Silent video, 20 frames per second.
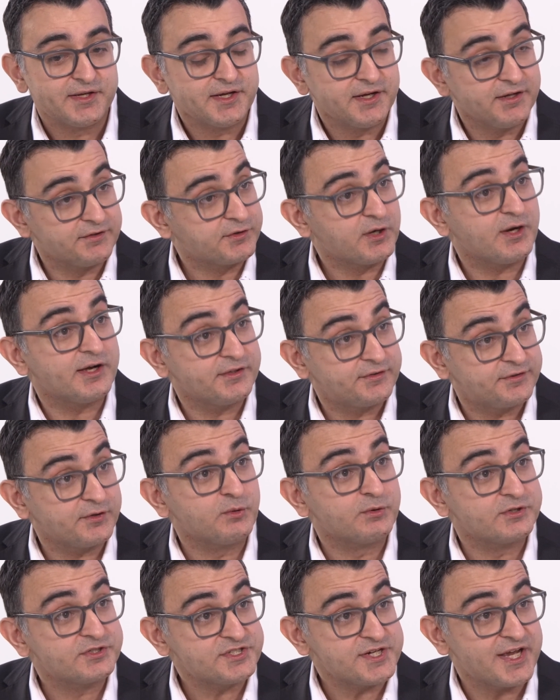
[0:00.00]
it's got its
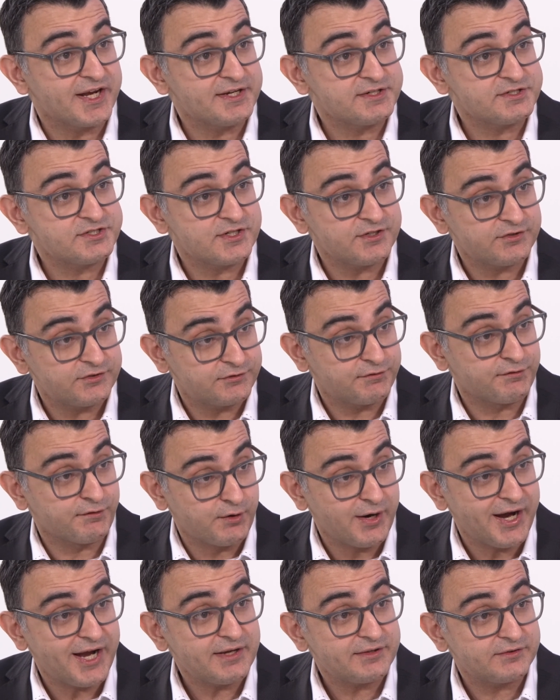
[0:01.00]
own challenges
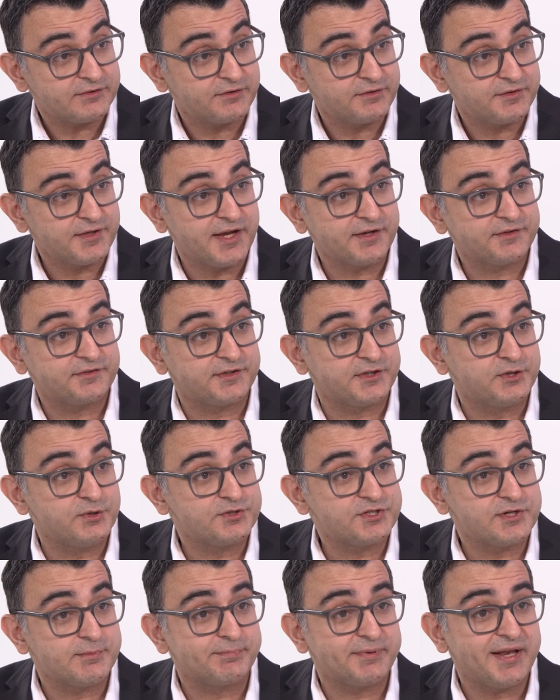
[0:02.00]
throughout the
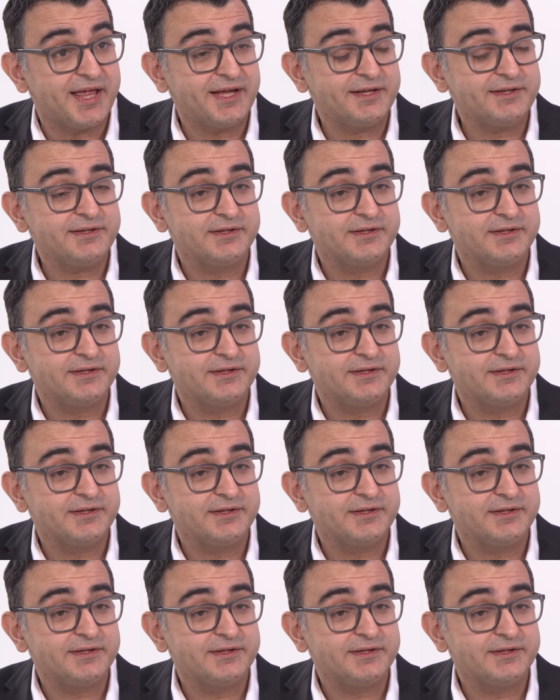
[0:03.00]
execution plan,